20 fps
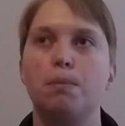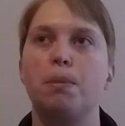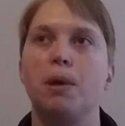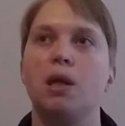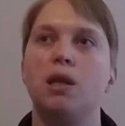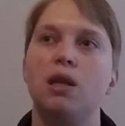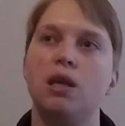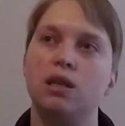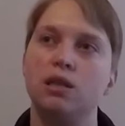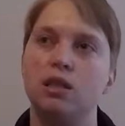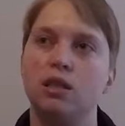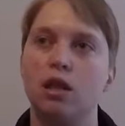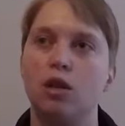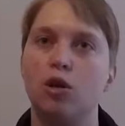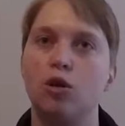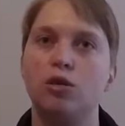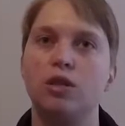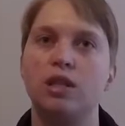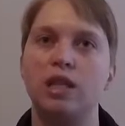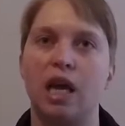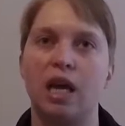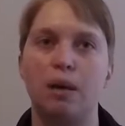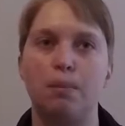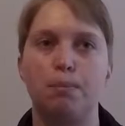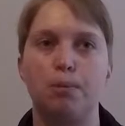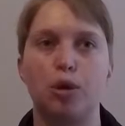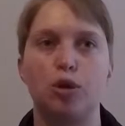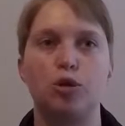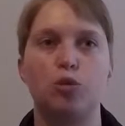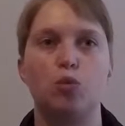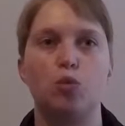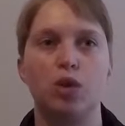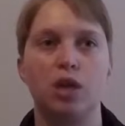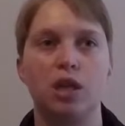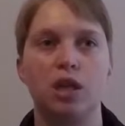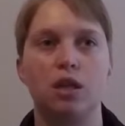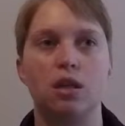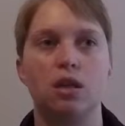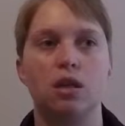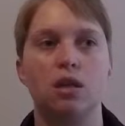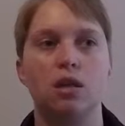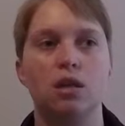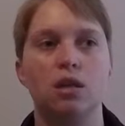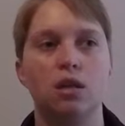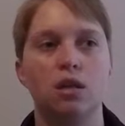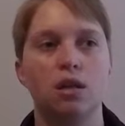opinion is a little tempered with